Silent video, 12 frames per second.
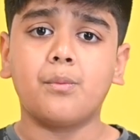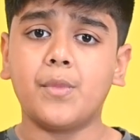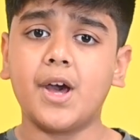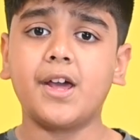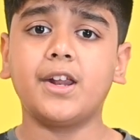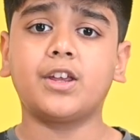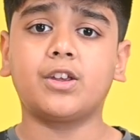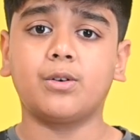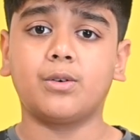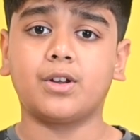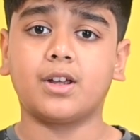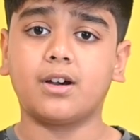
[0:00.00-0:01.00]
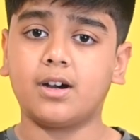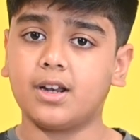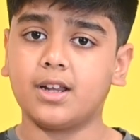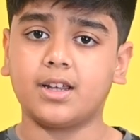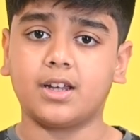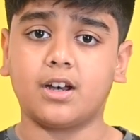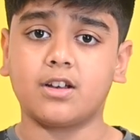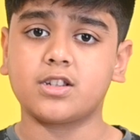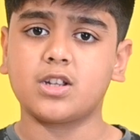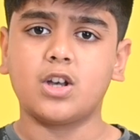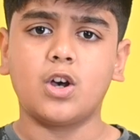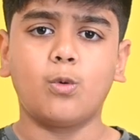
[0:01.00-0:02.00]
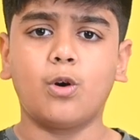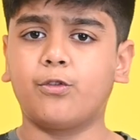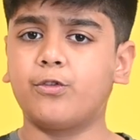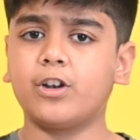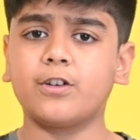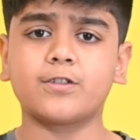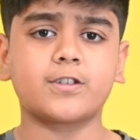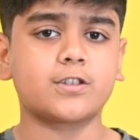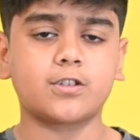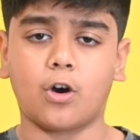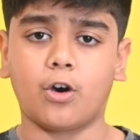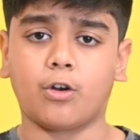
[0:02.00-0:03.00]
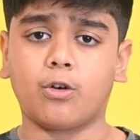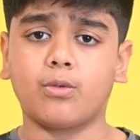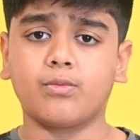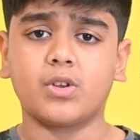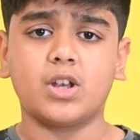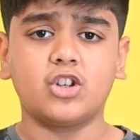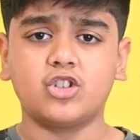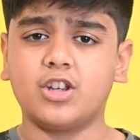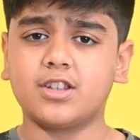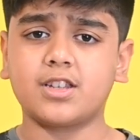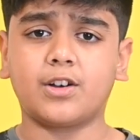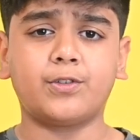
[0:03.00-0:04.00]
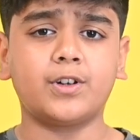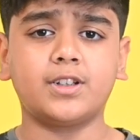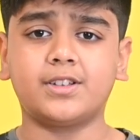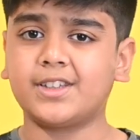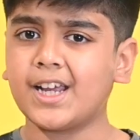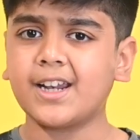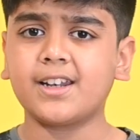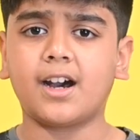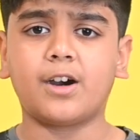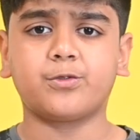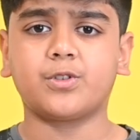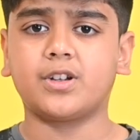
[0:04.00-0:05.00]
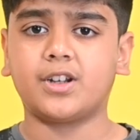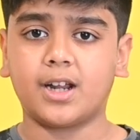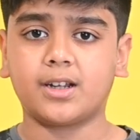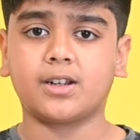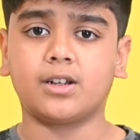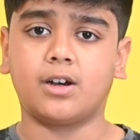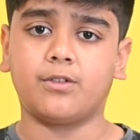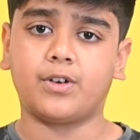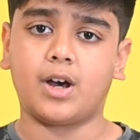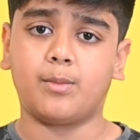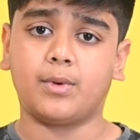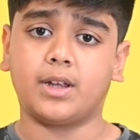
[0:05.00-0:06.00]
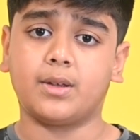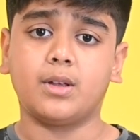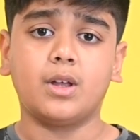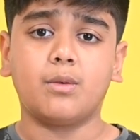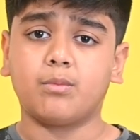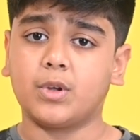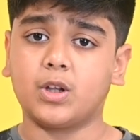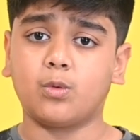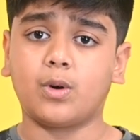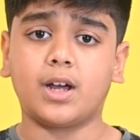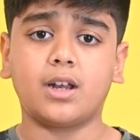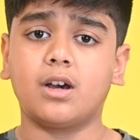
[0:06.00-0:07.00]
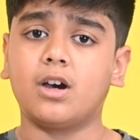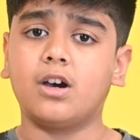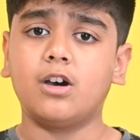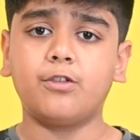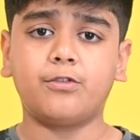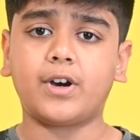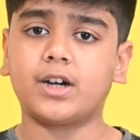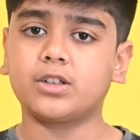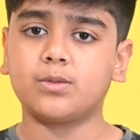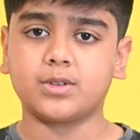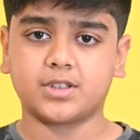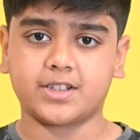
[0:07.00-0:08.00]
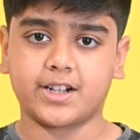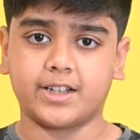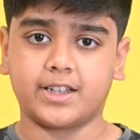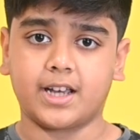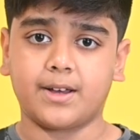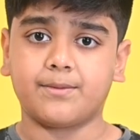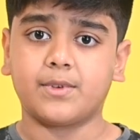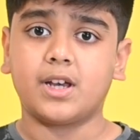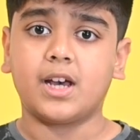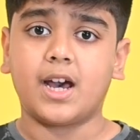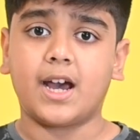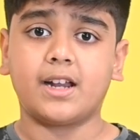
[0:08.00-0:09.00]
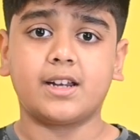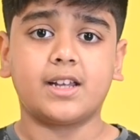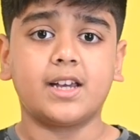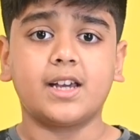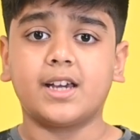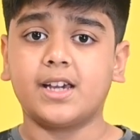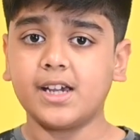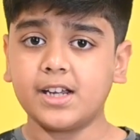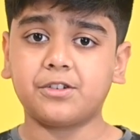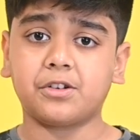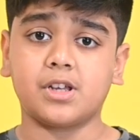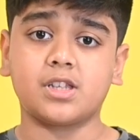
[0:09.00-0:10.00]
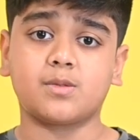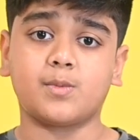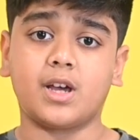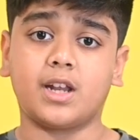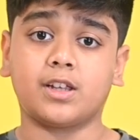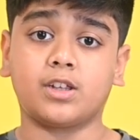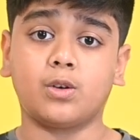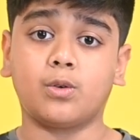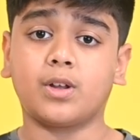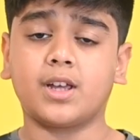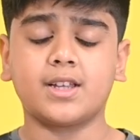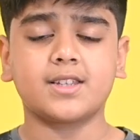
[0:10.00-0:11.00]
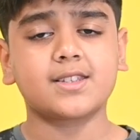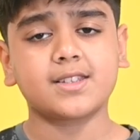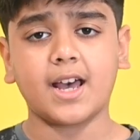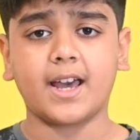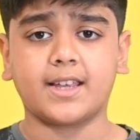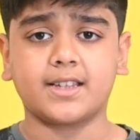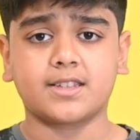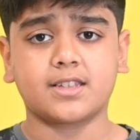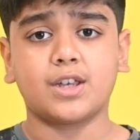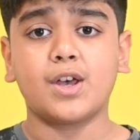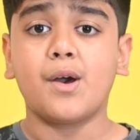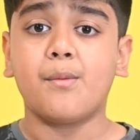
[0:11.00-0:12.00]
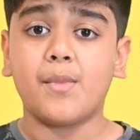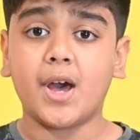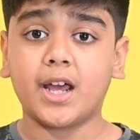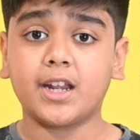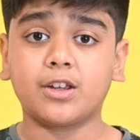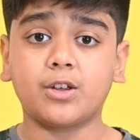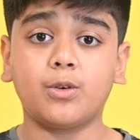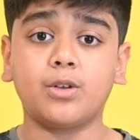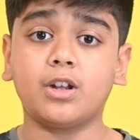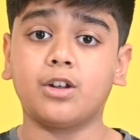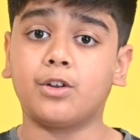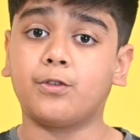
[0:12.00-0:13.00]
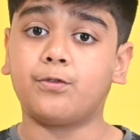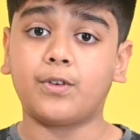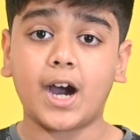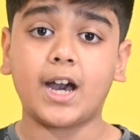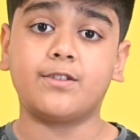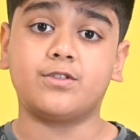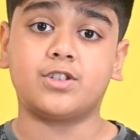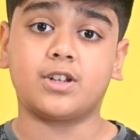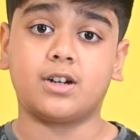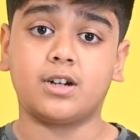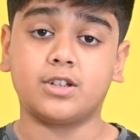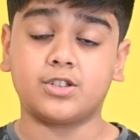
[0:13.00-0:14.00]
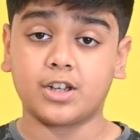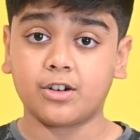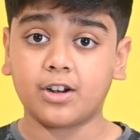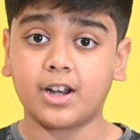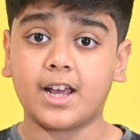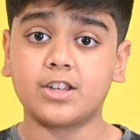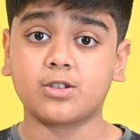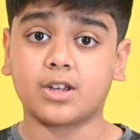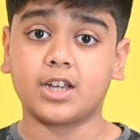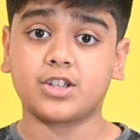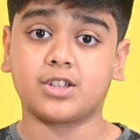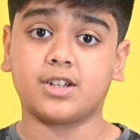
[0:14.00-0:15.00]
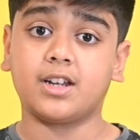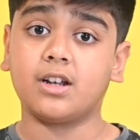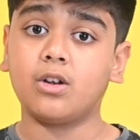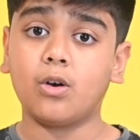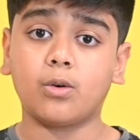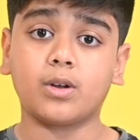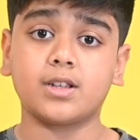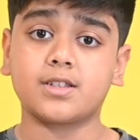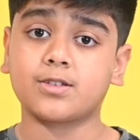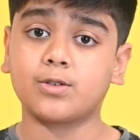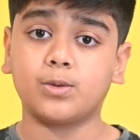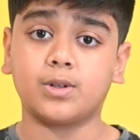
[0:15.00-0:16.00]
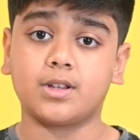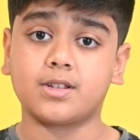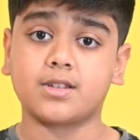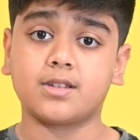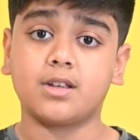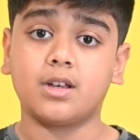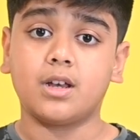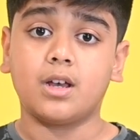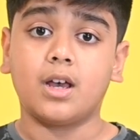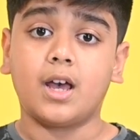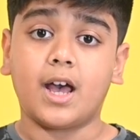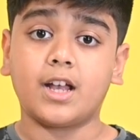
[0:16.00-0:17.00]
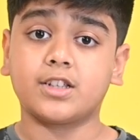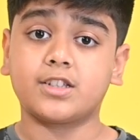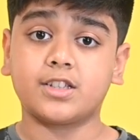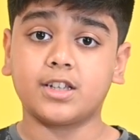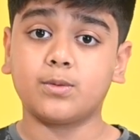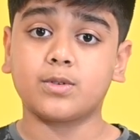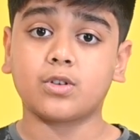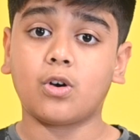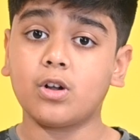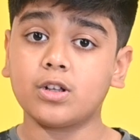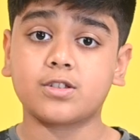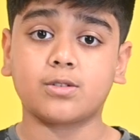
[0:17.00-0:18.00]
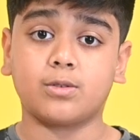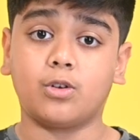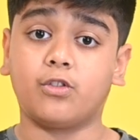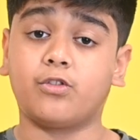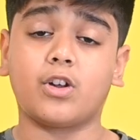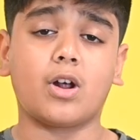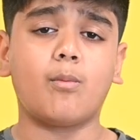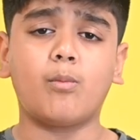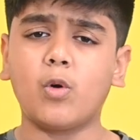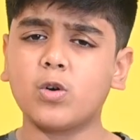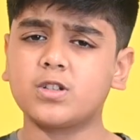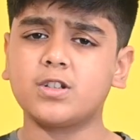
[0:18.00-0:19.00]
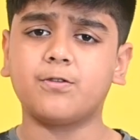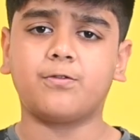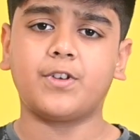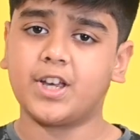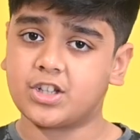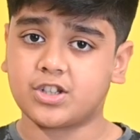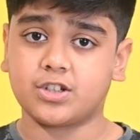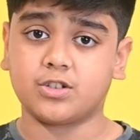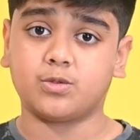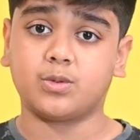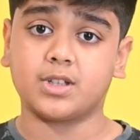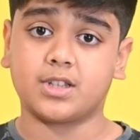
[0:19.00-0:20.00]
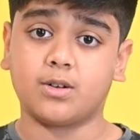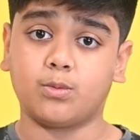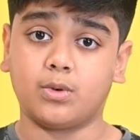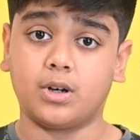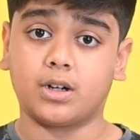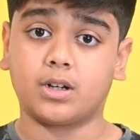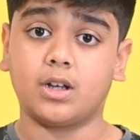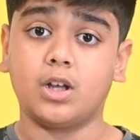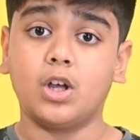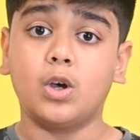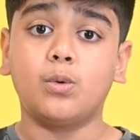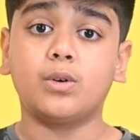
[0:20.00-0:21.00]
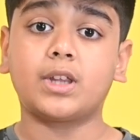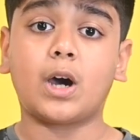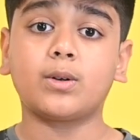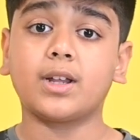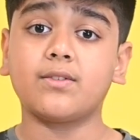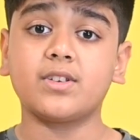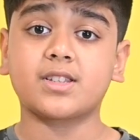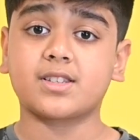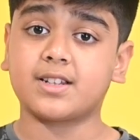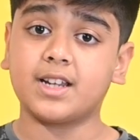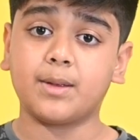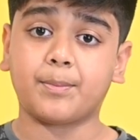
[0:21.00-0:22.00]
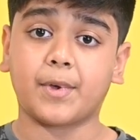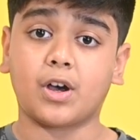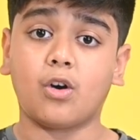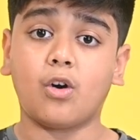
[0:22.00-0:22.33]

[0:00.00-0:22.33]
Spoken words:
Marie Curie's early years were full of sorrow. She suffered death after death in her family. Meanwhile, her father was still there, and he trained Marie Curie in science. Marie Curie revived general education in local schools, and she was also known for her motivation towards her work, without even sleeping